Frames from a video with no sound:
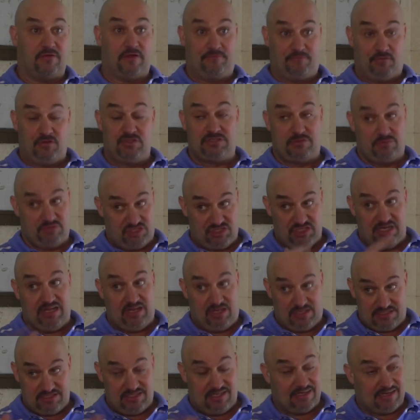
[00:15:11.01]
At first I was
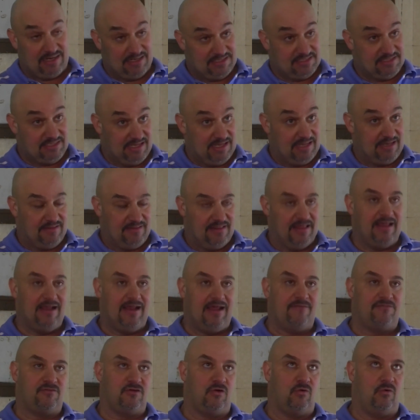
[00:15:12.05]
jealous, like I said. Then
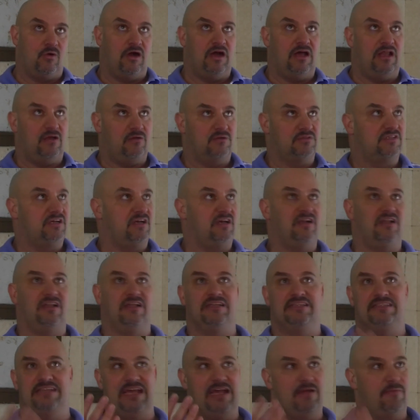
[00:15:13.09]
after a while I was kind of
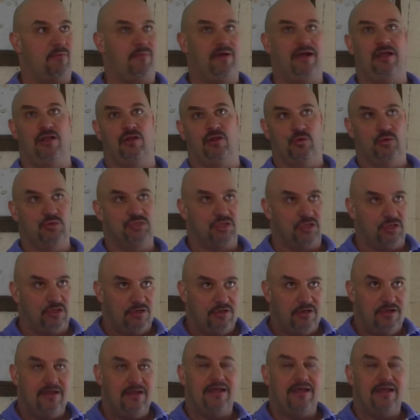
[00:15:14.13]
like, damn, am I a loser?